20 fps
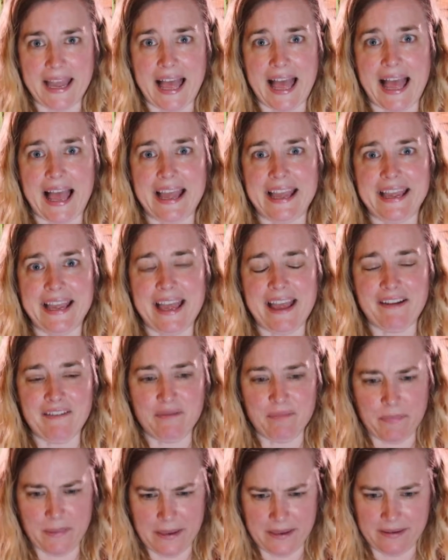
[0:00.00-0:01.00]
I
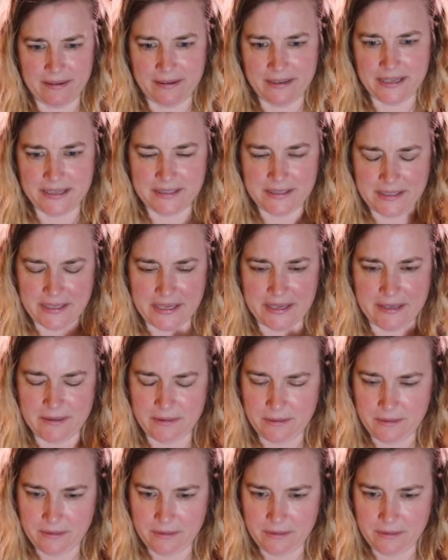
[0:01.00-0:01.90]
have been, it's like